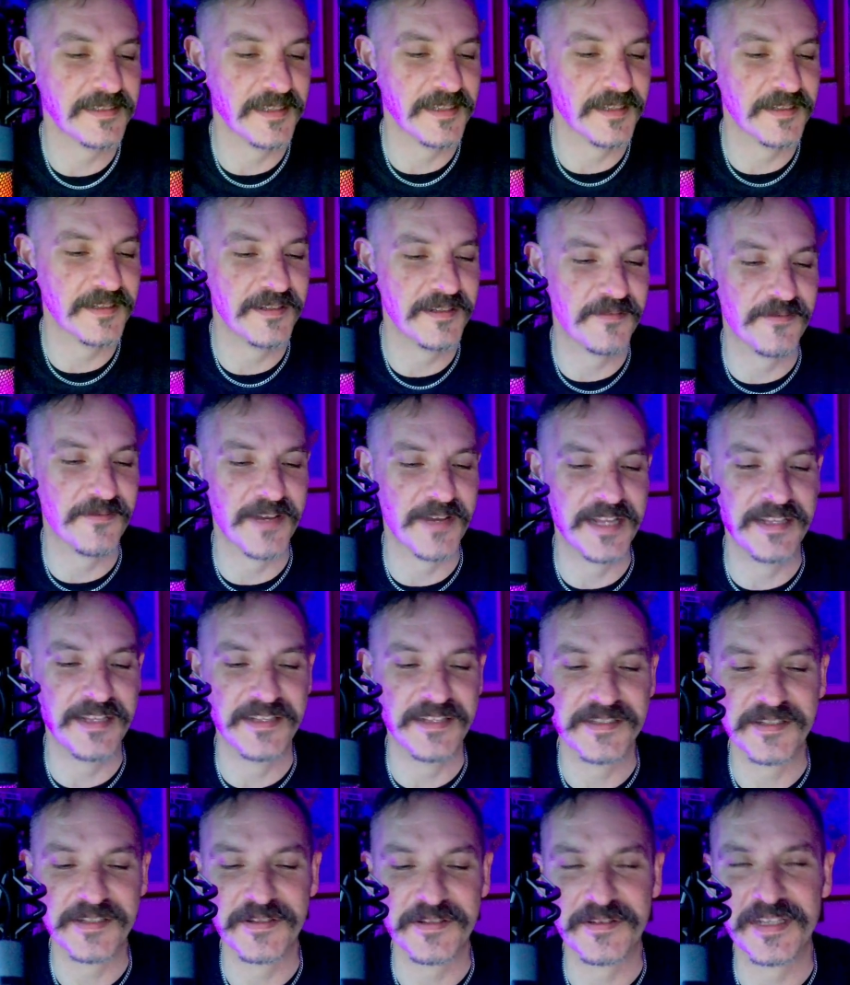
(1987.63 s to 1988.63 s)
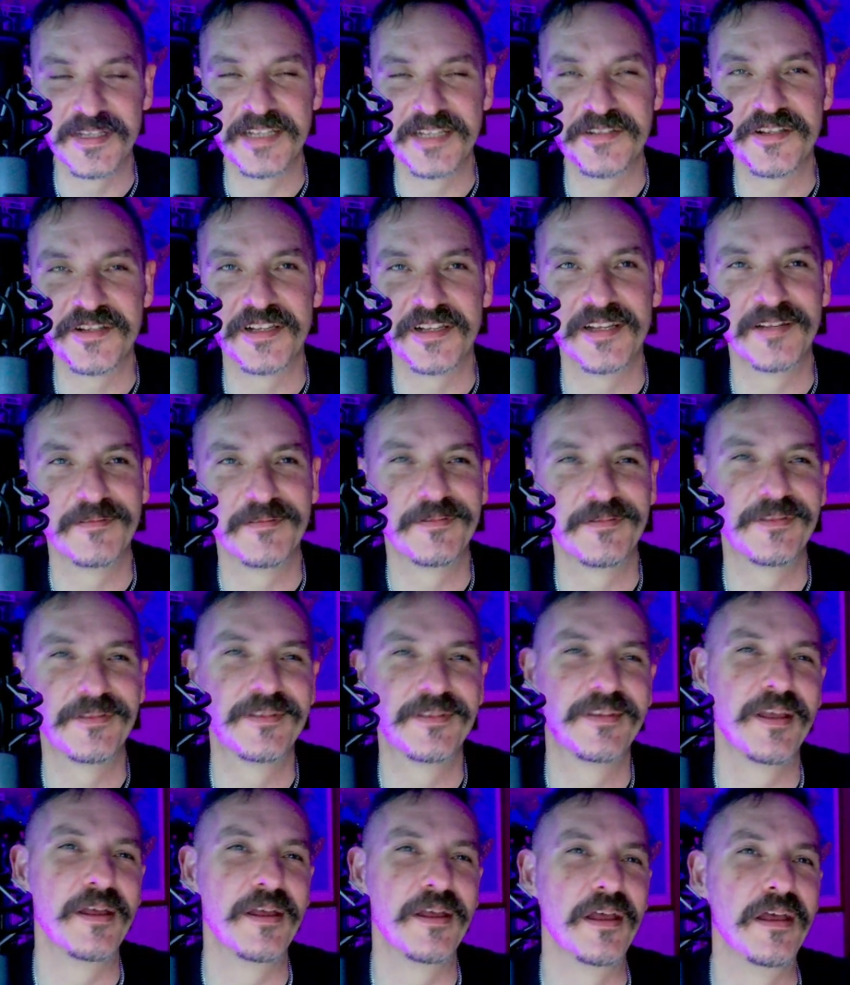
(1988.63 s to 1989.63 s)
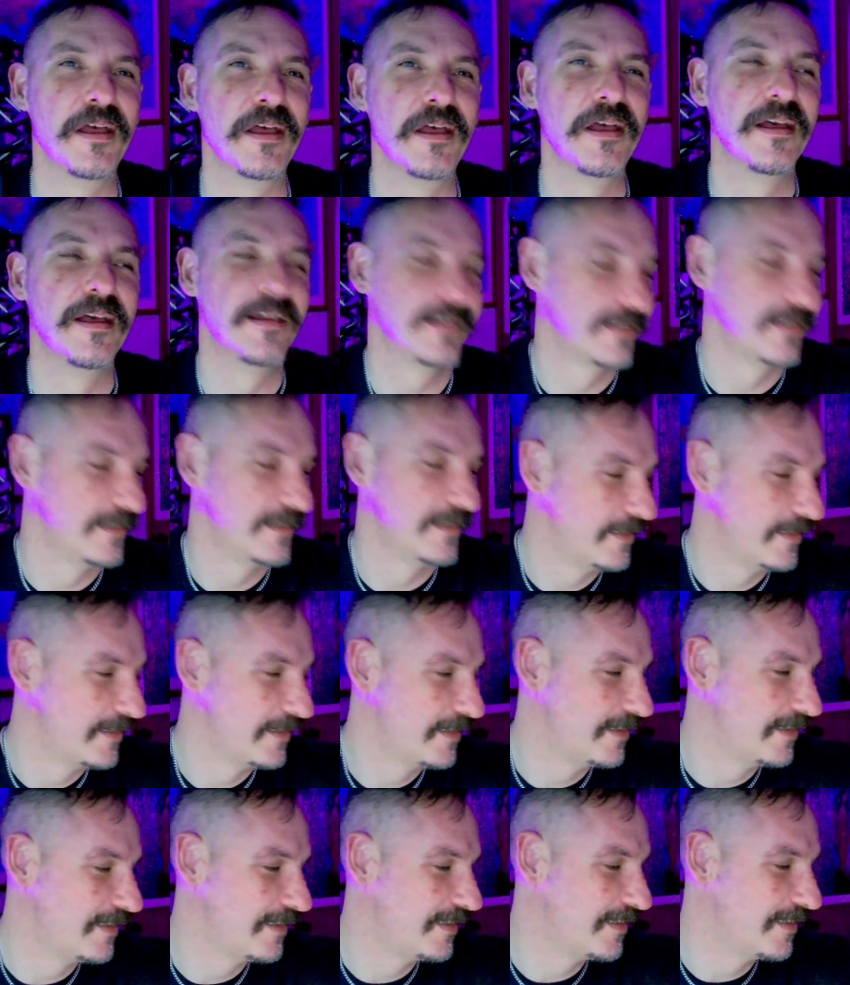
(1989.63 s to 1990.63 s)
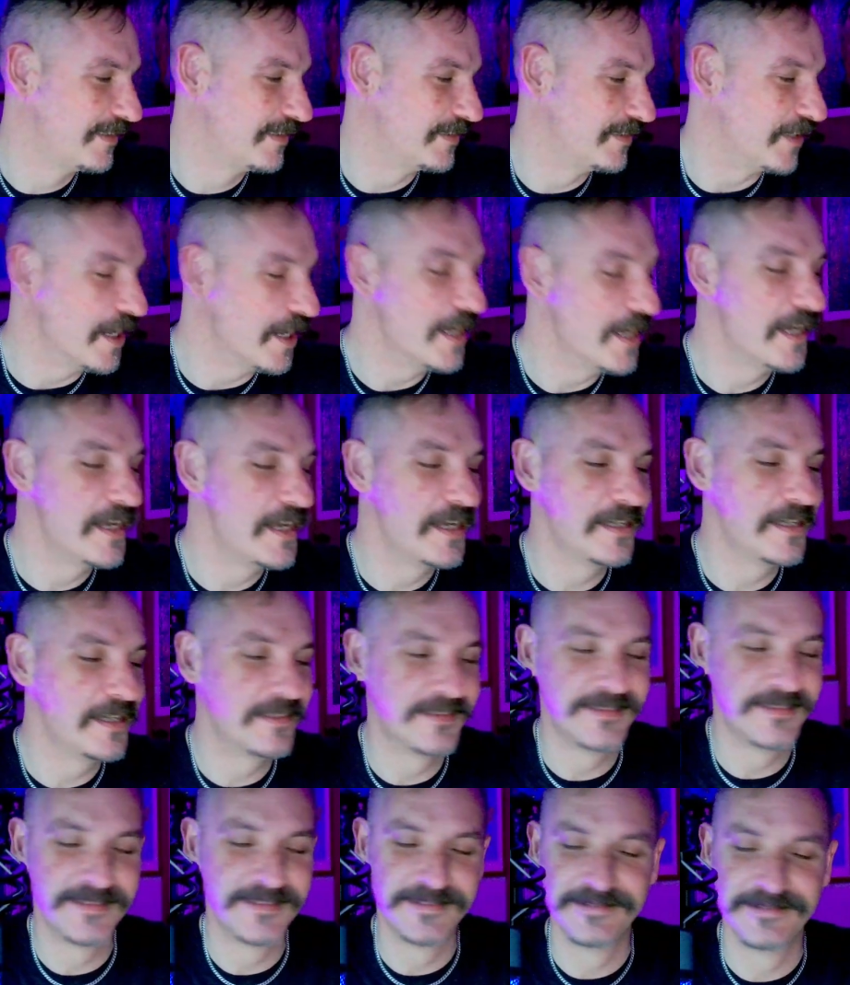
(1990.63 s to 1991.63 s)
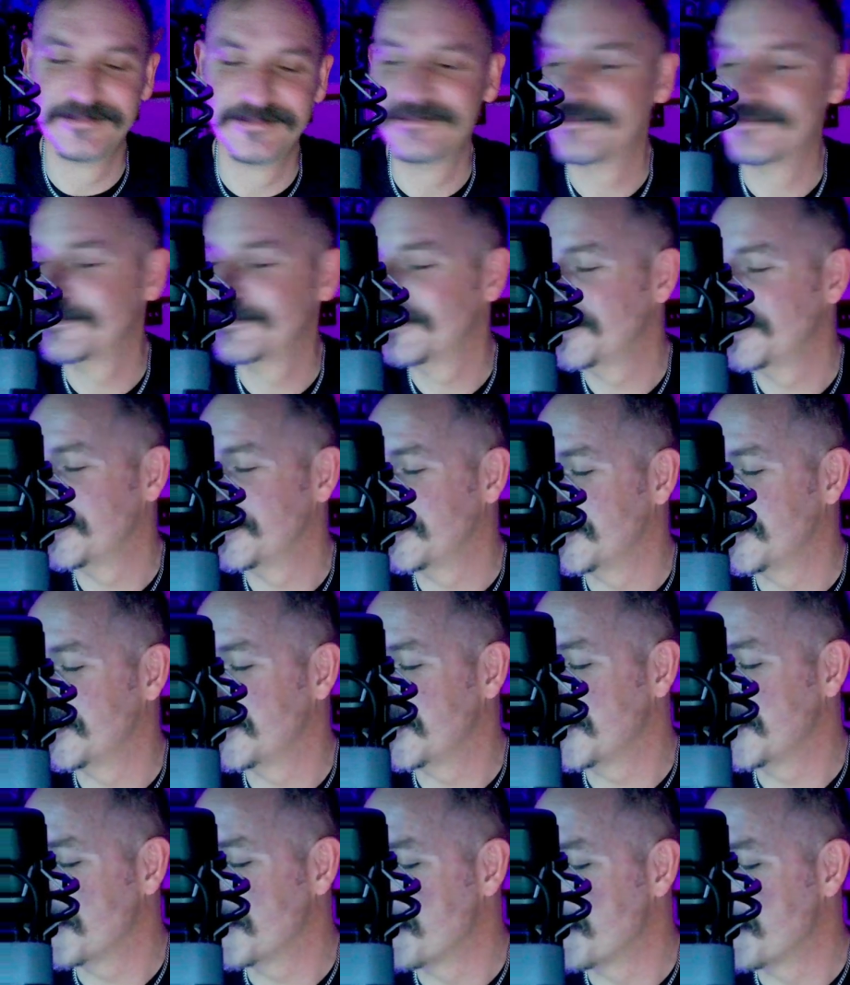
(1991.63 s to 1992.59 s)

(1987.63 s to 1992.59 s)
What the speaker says: You find these little things, you're like, duh, what an idiot.